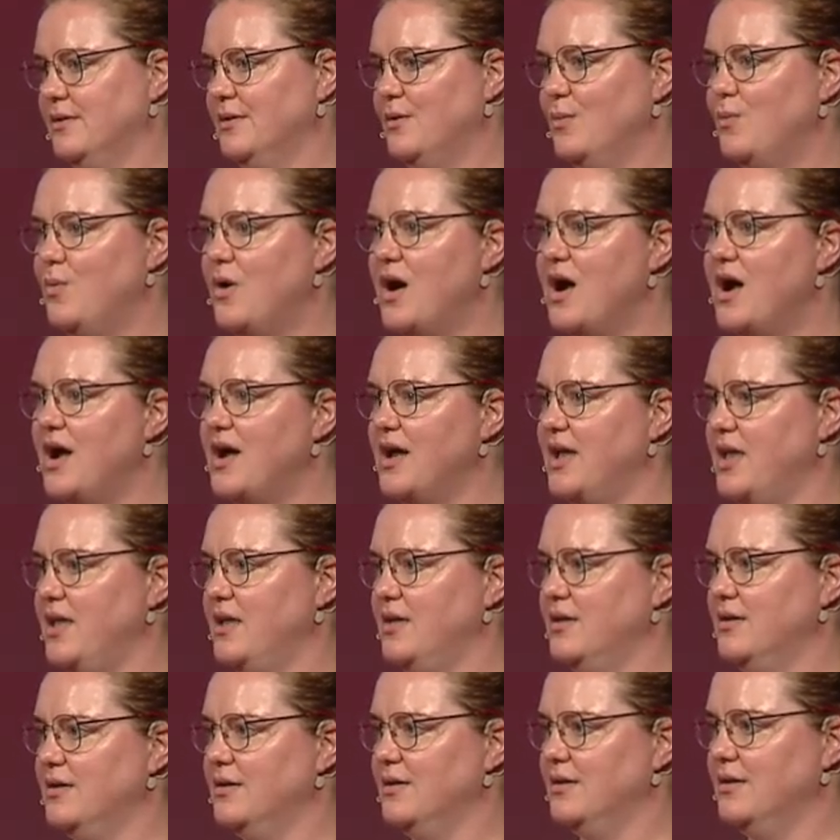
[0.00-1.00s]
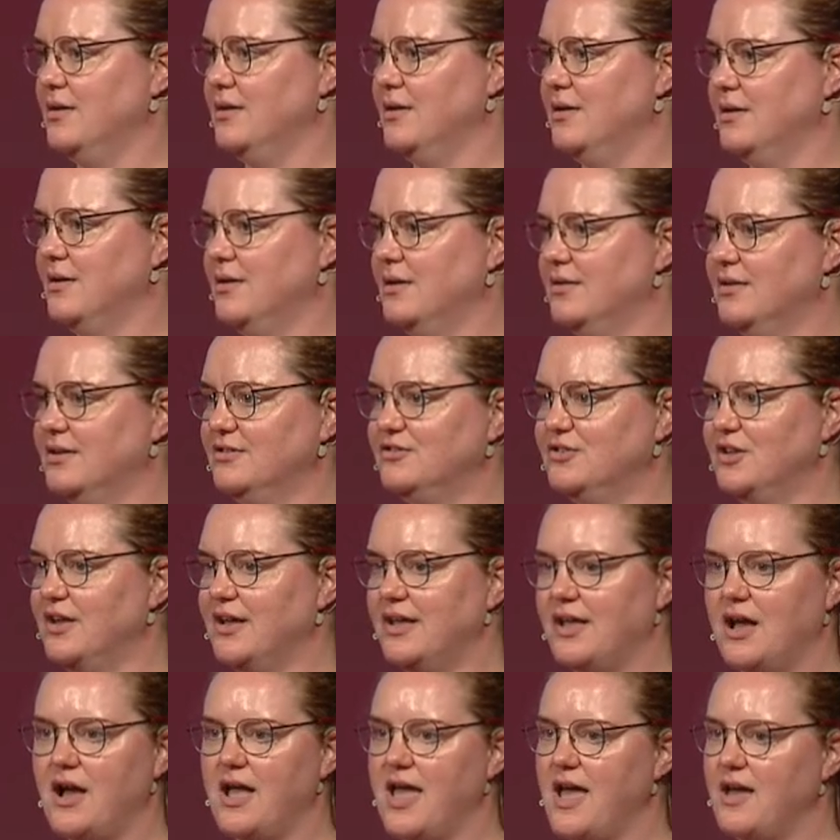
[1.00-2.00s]
Why? That's
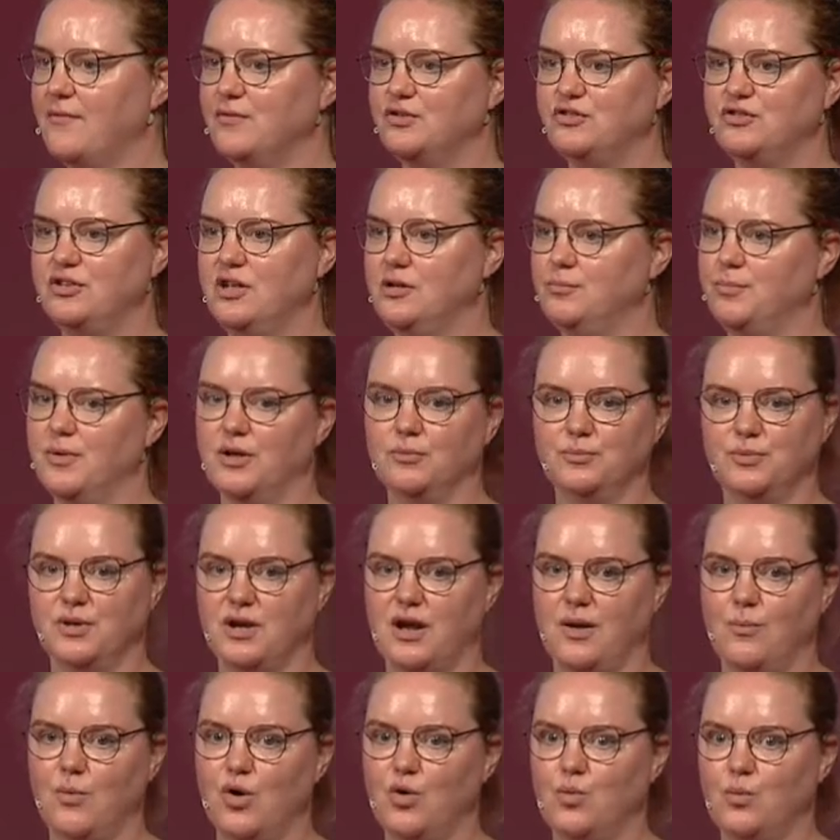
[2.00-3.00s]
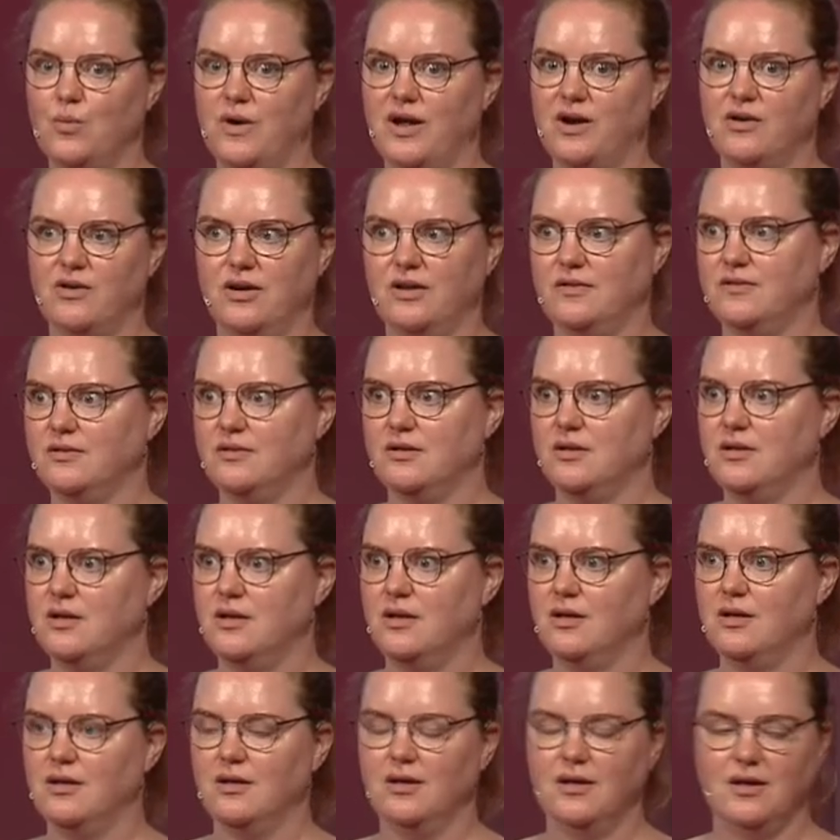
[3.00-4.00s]
like, I have a seatbelt, but I won't wear it.
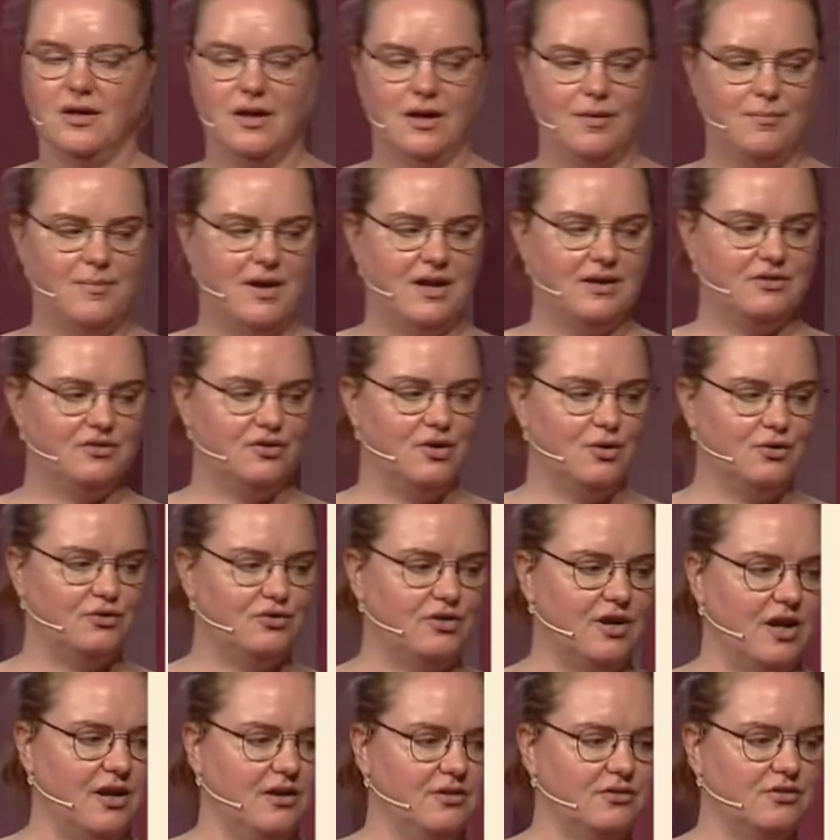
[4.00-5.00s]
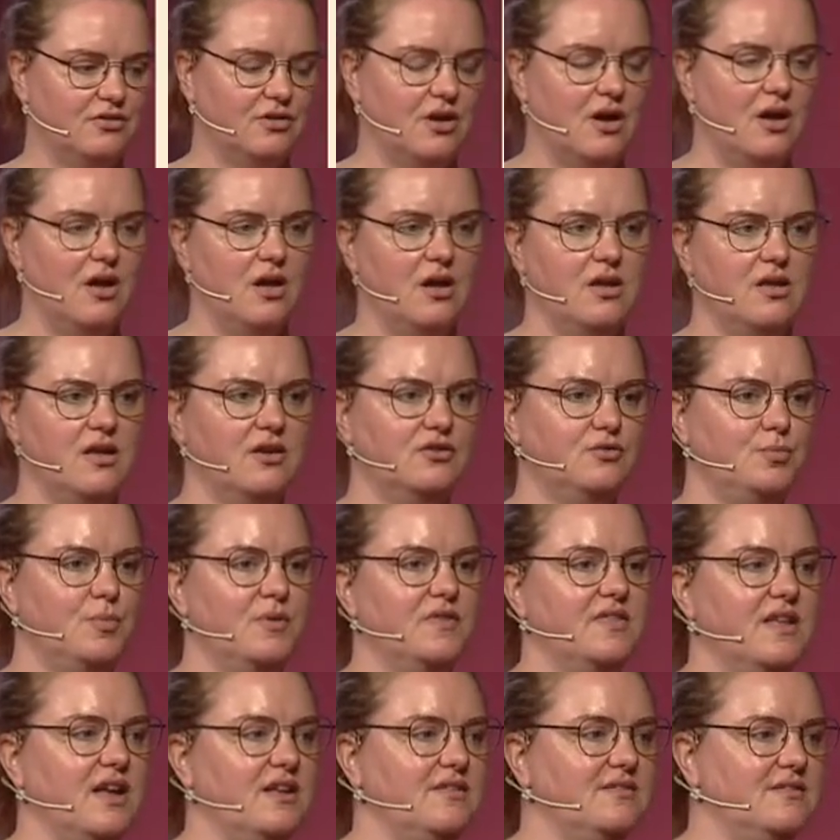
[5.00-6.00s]
It makes no sense. Yes,
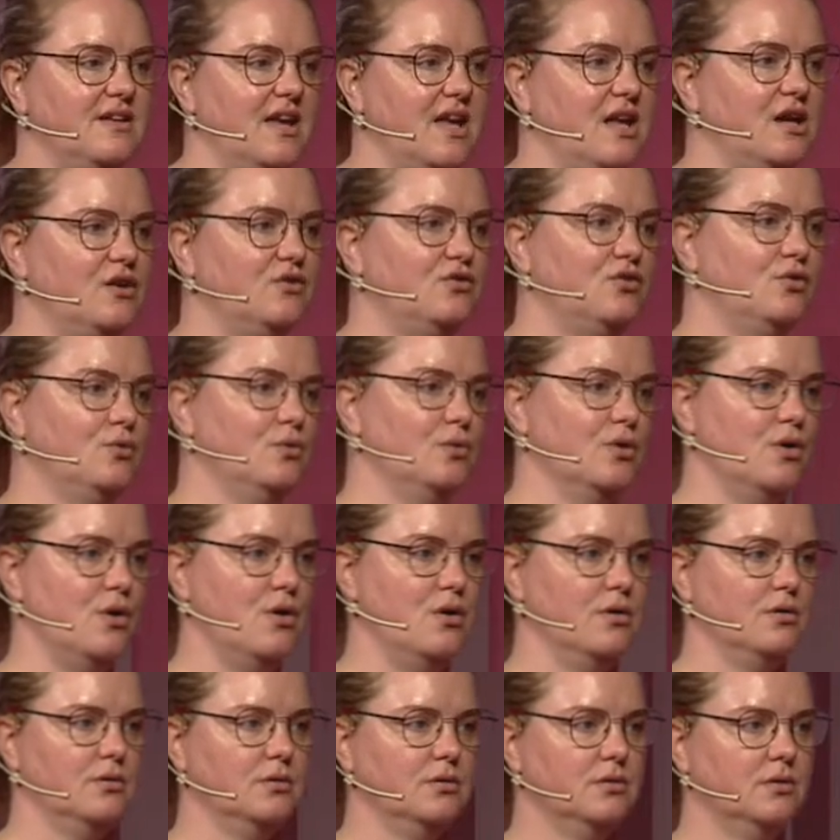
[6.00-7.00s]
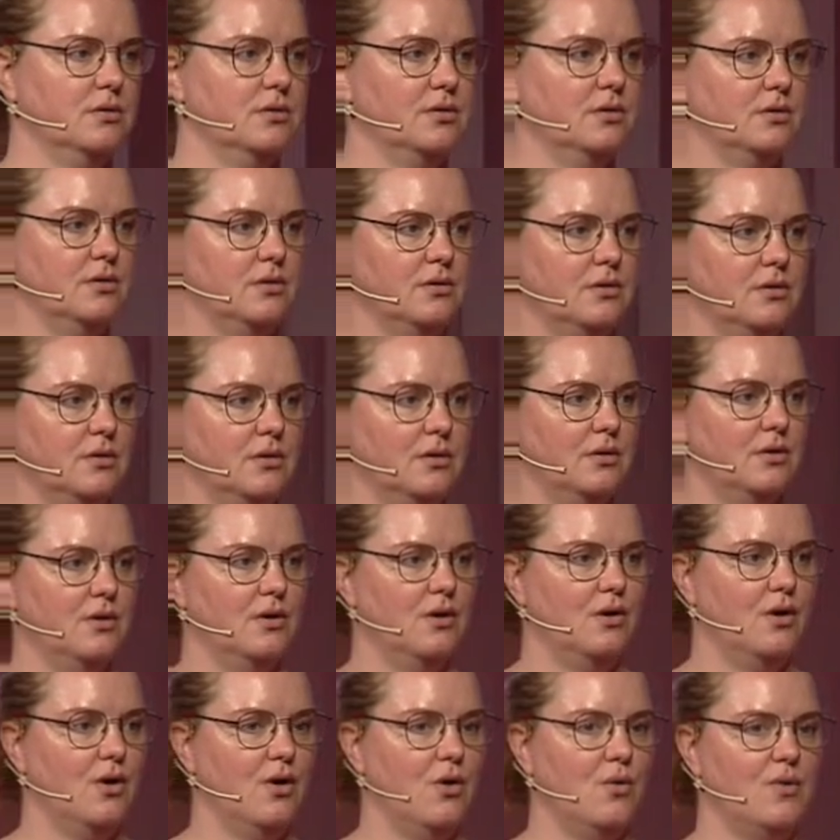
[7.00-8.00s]
but they take too long.
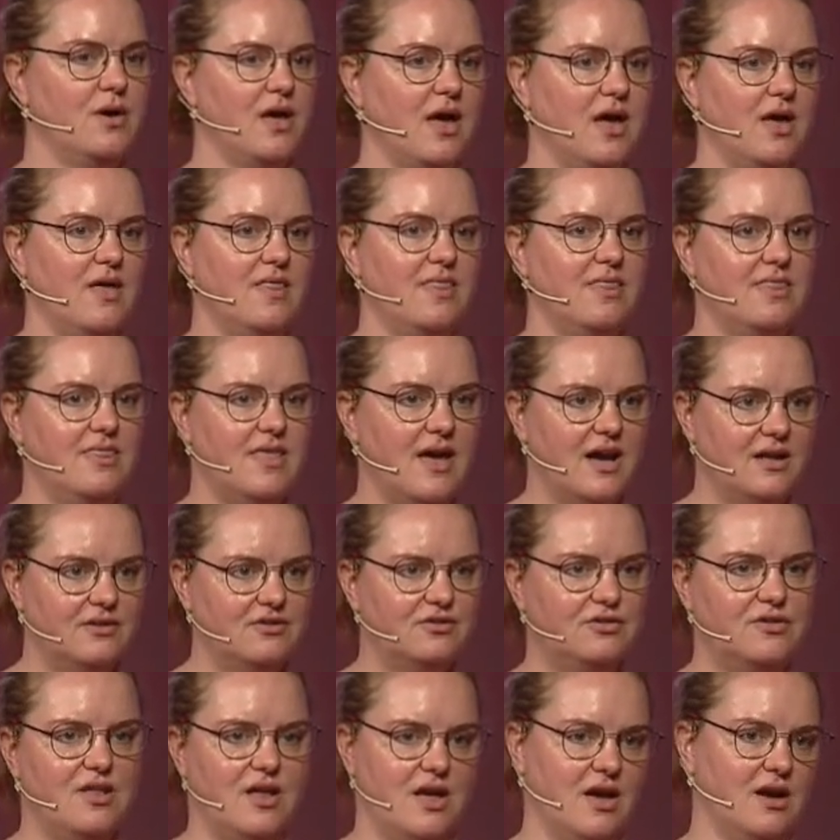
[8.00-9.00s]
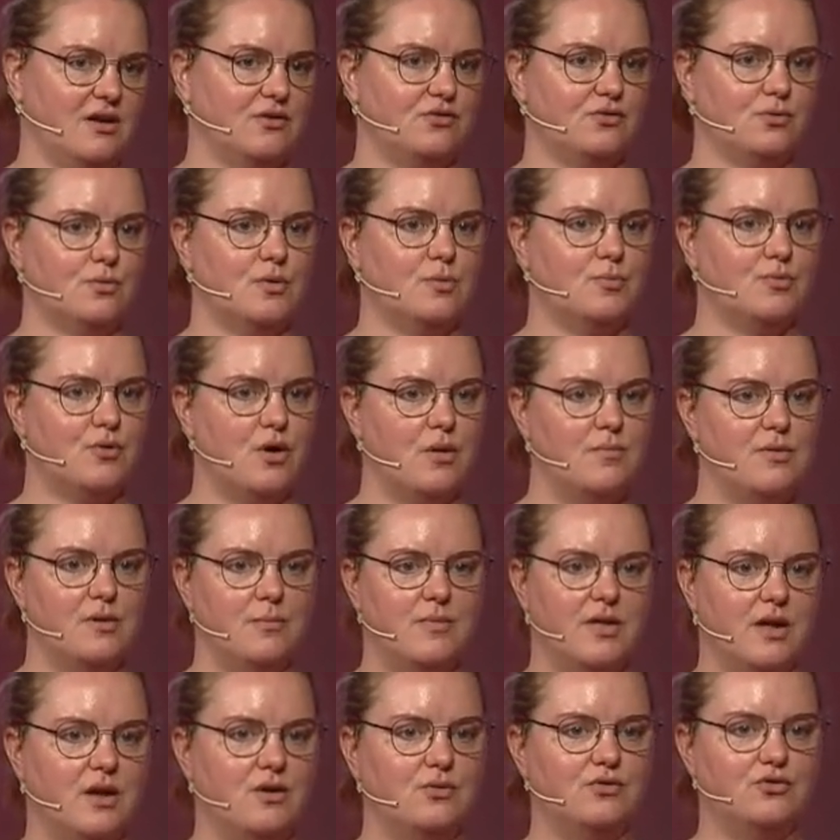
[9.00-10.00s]
Okay, that's the actual problem
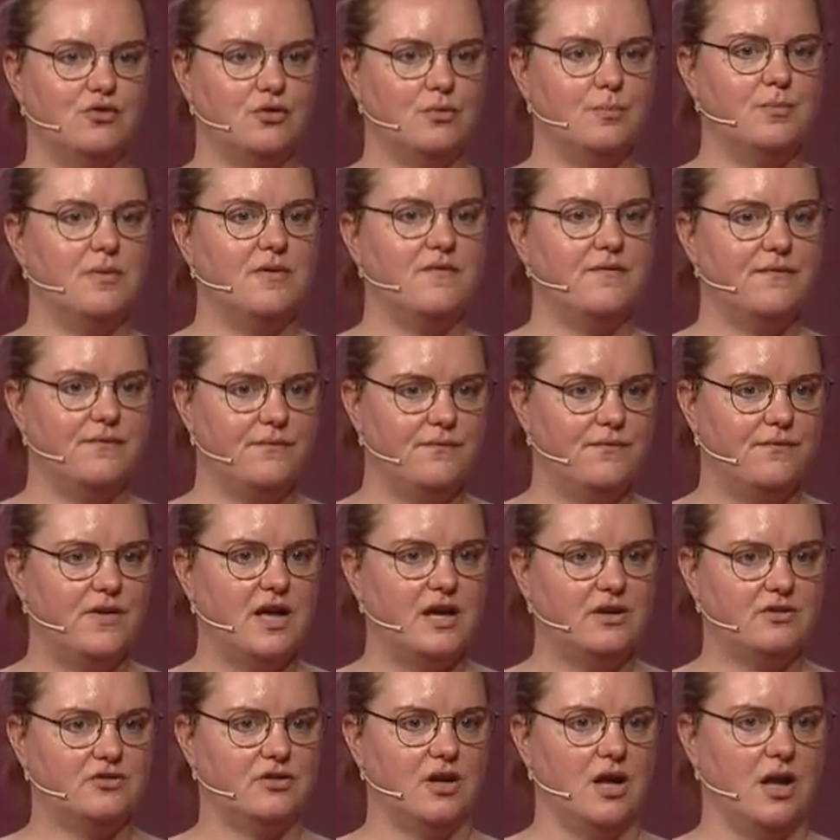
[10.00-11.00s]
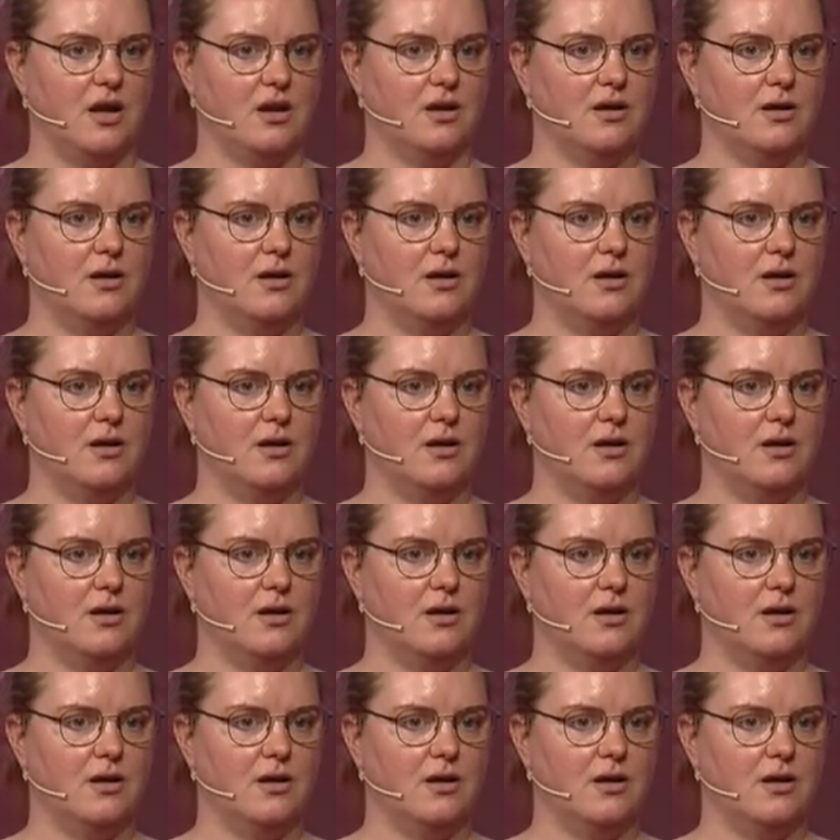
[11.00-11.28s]
that you should be fixing.